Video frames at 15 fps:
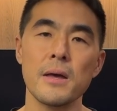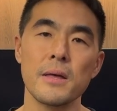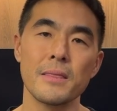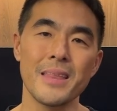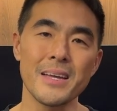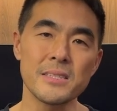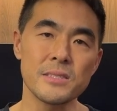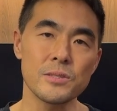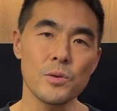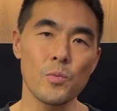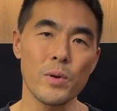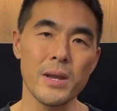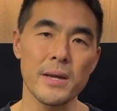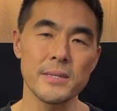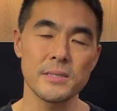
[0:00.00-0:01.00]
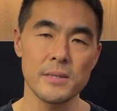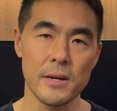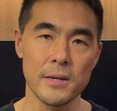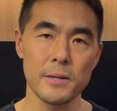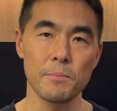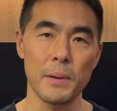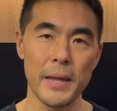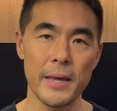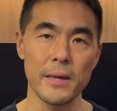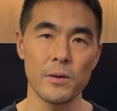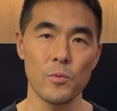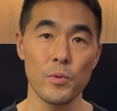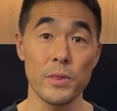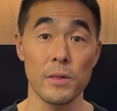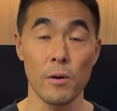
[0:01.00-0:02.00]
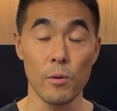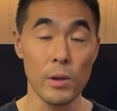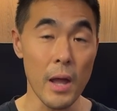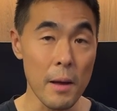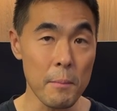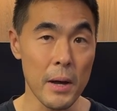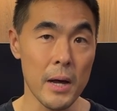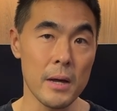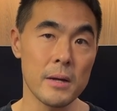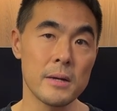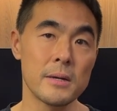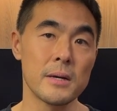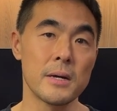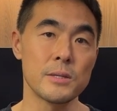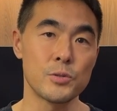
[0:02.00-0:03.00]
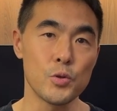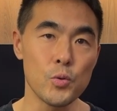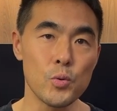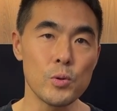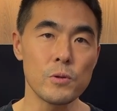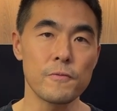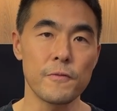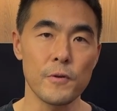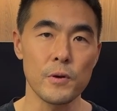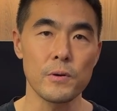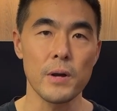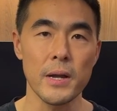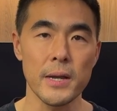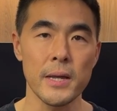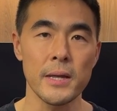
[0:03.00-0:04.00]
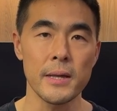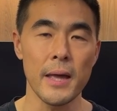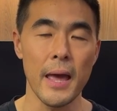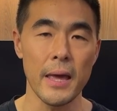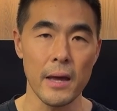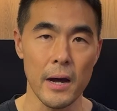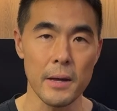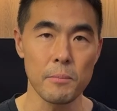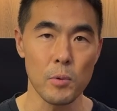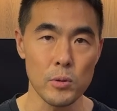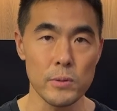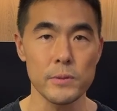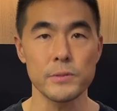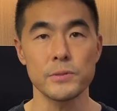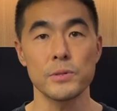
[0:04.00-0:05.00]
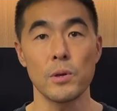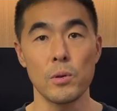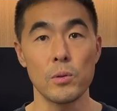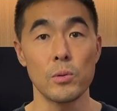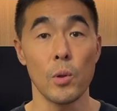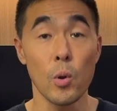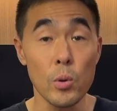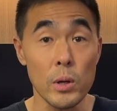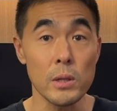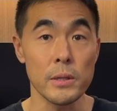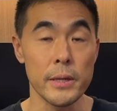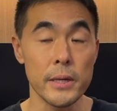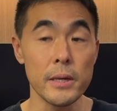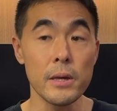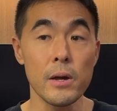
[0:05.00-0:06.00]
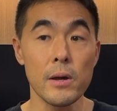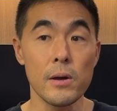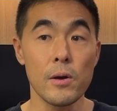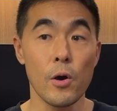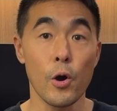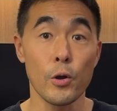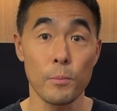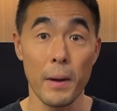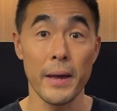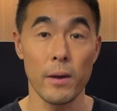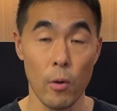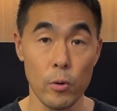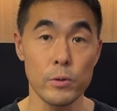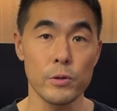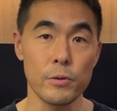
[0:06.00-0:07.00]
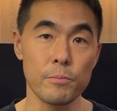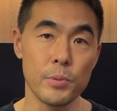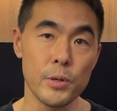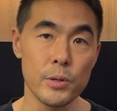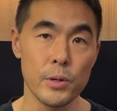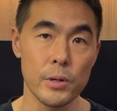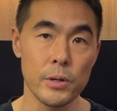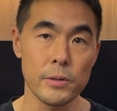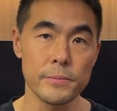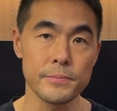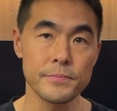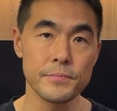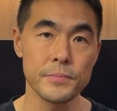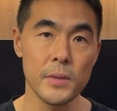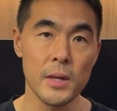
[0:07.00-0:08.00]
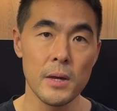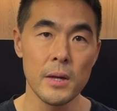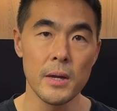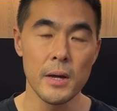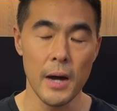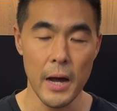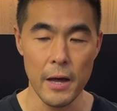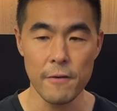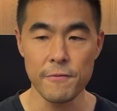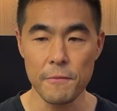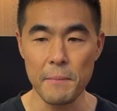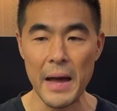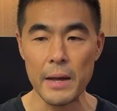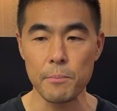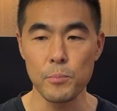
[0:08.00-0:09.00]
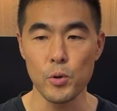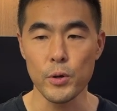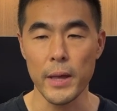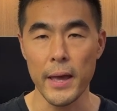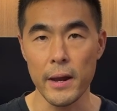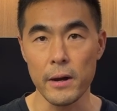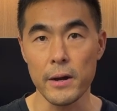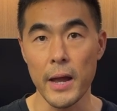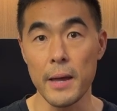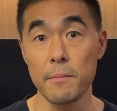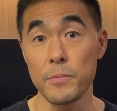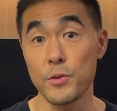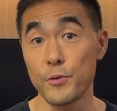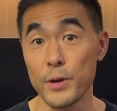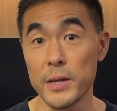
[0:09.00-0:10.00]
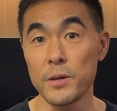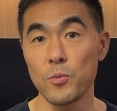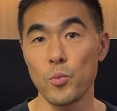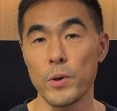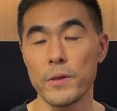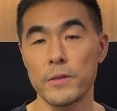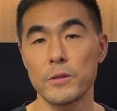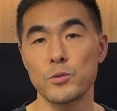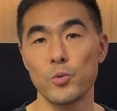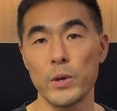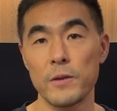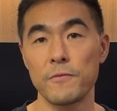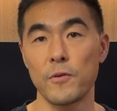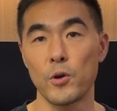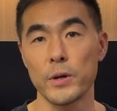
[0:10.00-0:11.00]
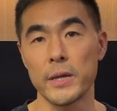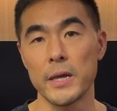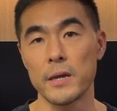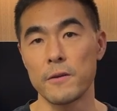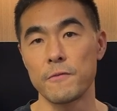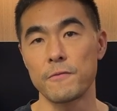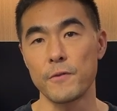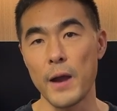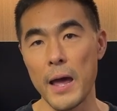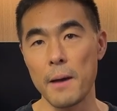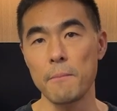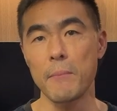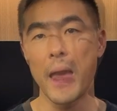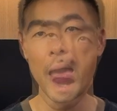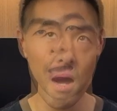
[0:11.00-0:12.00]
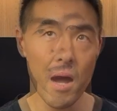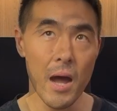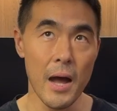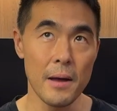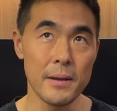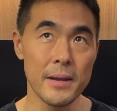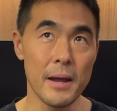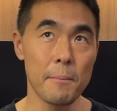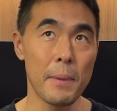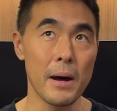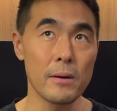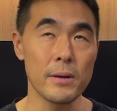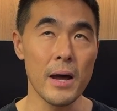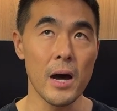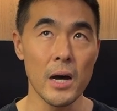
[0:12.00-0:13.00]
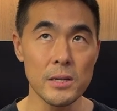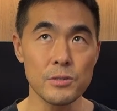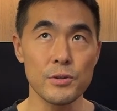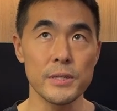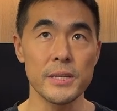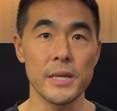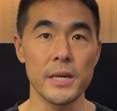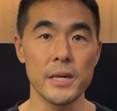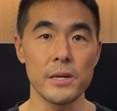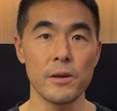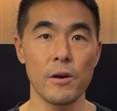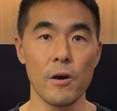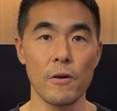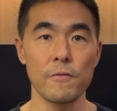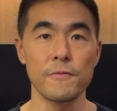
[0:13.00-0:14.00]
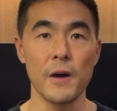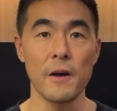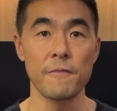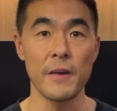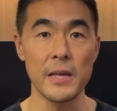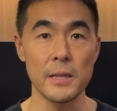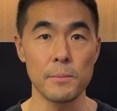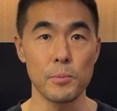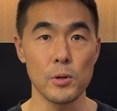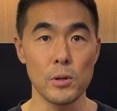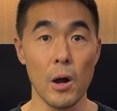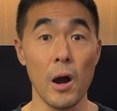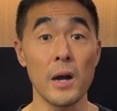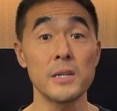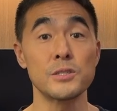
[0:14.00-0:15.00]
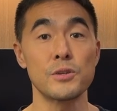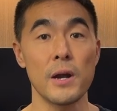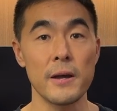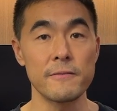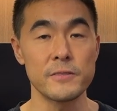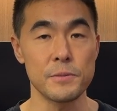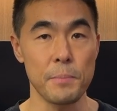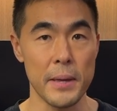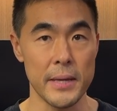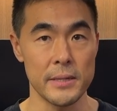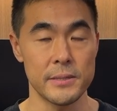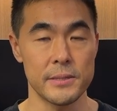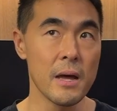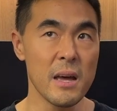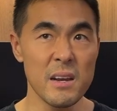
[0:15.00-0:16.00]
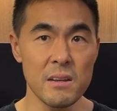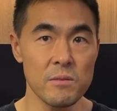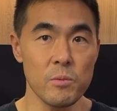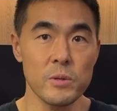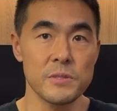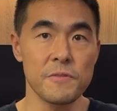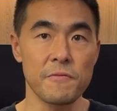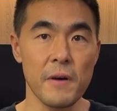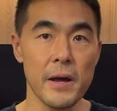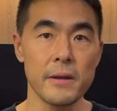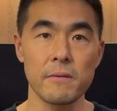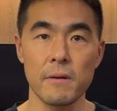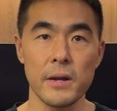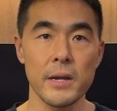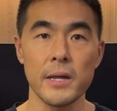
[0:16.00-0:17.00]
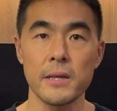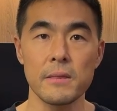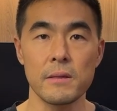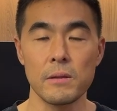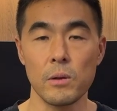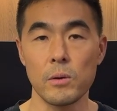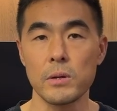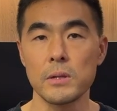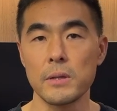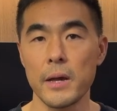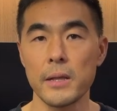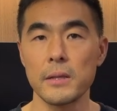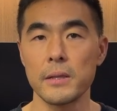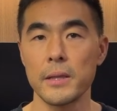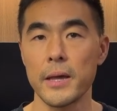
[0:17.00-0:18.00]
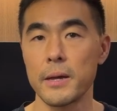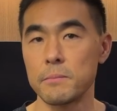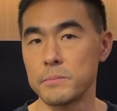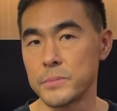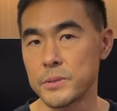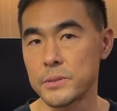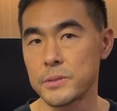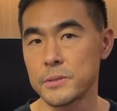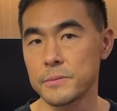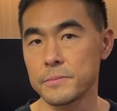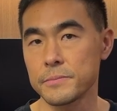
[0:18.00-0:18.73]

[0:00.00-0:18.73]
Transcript: That's when I started playing with Ollama, a tool for running AI models locally on my own computer. I have a MacBook Air M3 with 24 gig of RAM and about 100 gig of available hard drive space, and it was fine running the local LLMs.